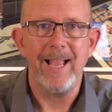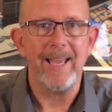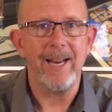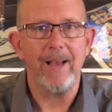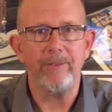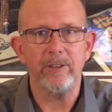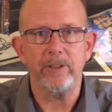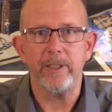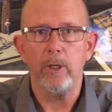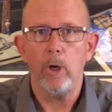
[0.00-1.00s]
And
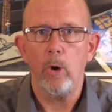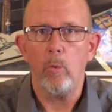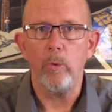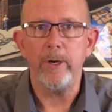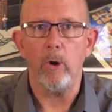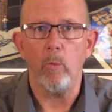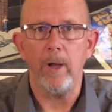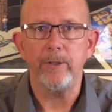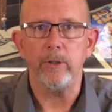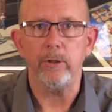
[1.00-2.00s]
obviously, we don't
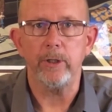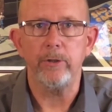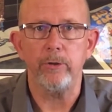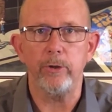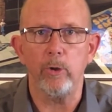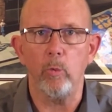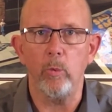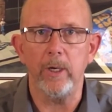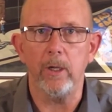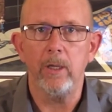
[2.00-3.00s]
want to look to your
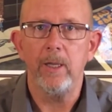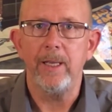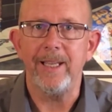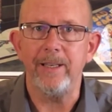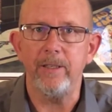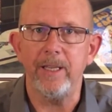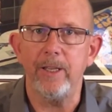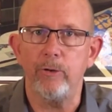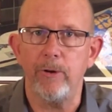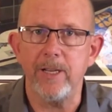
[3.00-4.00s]
will in
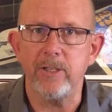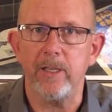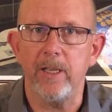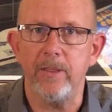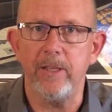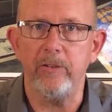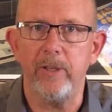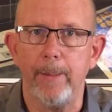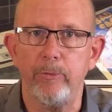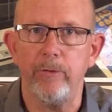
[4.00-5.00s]
addressing these
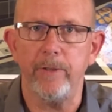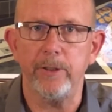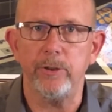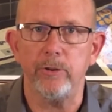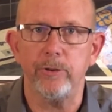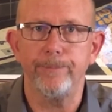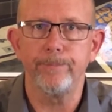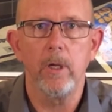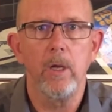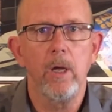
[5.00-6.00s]
types of issues.
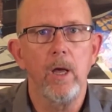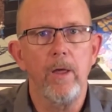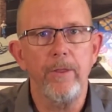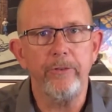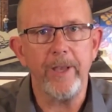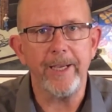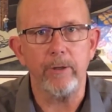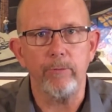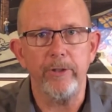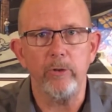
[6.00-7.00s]
The
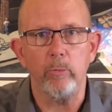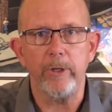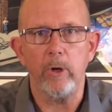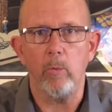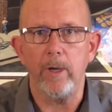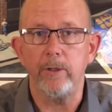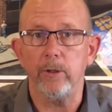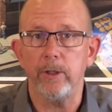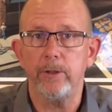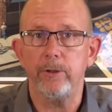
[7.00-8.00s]
second reason we don't want to
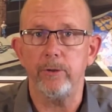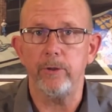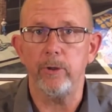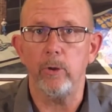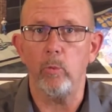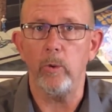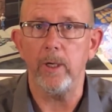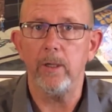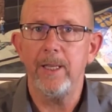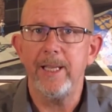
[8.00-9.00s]
look to your
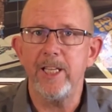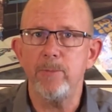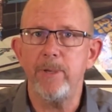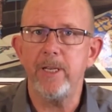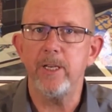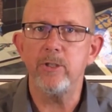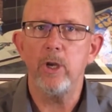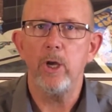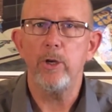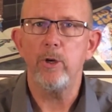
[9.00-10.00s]
will is because
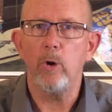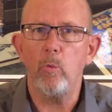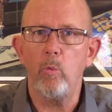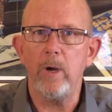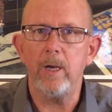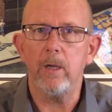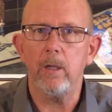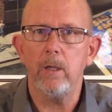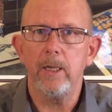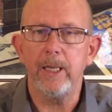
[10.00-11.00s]
your
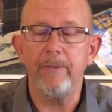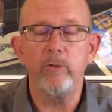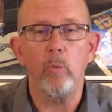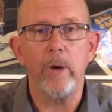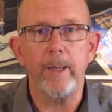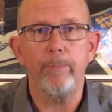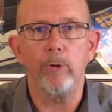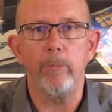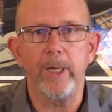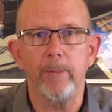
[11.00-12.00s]
will gives away
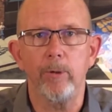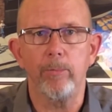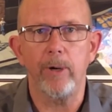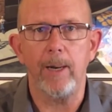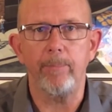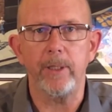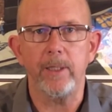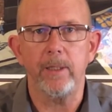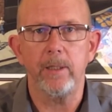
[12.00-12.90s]
probatable property.